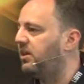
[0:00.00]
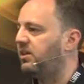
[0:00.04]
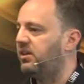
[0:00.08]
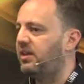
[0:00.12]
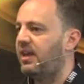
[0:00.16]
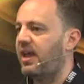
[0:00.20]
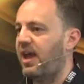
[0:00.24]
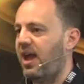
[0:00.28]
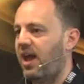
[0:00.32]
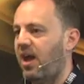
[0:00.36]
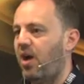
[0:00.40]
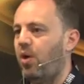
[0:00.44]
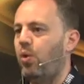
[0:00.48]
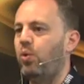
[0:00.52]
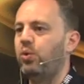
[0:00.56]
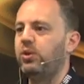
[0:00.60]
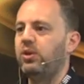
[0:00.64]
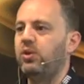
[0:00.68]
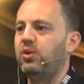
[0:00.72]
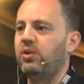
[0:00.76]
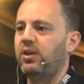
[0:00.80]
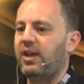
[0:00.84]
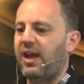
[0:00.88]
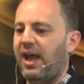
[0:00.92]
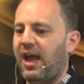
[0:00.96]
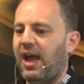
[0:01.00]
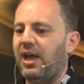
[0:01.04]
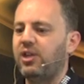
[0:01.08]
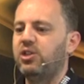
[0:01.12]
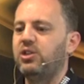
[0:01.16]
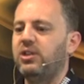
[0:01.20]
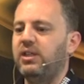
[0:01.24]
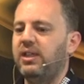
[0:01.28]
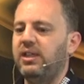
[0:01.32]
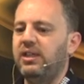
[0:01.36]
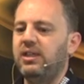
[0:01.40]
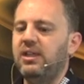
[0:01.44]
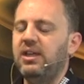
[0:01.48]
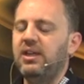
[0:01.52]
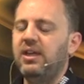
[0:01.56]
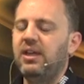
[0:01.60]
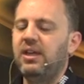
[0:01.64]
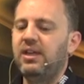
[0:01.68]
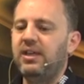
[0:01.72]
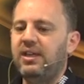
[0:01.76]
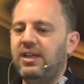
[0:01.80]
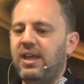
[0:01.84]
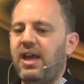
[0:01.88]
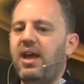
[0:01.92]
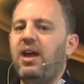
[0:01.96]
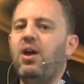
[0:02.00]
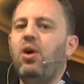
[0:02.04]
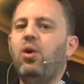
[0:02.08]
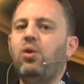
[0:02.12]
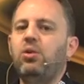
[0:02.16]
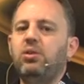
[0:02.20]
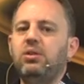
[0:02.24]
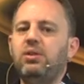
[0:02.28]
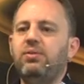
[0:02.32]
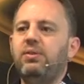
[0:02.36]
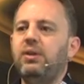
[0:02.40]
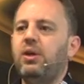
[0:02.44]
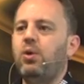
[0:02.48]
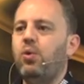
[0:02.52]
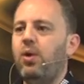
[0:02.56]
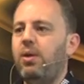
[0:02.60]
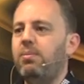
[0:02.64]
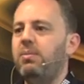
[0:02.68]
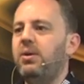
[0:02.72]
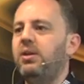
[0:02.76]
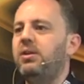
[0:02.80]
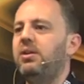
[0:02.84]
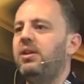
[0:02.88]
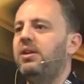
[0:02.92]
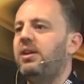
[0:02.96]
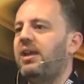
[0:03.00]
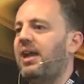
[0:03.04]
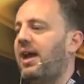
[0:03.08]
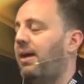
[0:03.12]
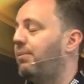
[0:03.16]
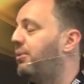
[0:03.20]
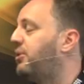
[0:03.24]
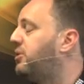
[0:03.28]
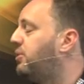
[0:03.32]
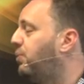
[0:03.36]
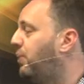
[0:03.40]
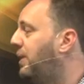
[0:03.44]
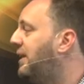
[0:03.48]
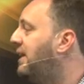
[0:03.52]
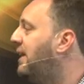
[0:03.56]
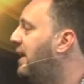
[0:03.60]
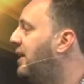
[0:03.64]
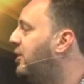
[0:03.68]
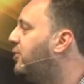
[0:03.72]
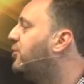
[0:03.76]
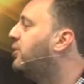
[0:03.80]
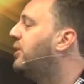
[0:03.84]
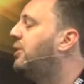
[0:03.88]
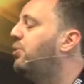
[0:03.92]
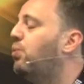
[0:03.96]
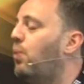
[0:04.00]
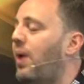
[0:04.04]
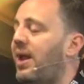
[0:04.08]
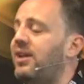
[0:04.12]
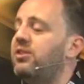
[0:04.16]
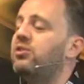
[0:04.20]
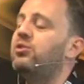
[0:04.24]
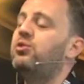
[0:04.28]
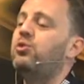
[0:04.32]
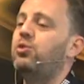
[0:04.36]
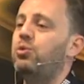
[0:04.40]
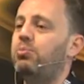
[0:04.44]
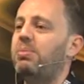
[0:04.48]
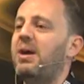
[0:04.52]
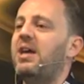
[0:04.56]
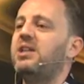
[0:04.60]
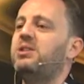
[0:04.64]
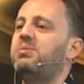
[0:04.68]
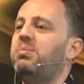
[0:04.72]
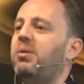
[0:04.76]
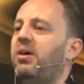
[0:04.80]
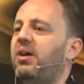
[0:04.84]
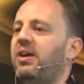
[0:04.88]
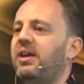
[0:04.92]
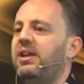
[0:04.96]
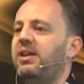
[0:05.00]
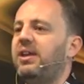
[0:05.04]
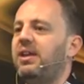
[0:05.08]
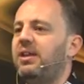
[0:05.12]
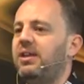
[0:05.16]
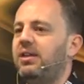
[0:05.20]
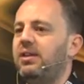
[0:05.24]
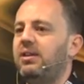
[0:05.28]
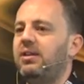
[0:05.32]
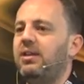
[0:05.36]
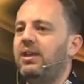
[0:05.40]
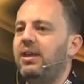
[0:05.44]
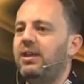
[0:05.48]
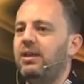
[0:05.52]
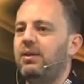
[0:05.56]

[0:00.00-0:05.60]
And now you could actually get hold of equipment and cameras. And we literally went to Best Buy in